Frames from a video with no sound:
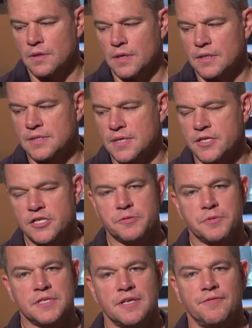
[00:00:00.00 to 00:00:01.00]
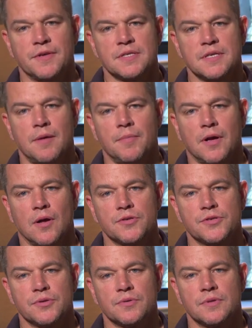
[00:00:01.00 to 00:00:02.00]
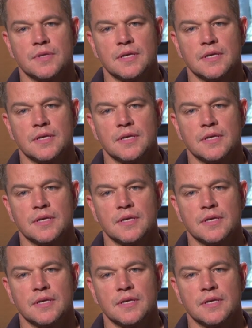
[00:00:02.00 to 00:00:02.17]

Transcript: it's such a specific subculture,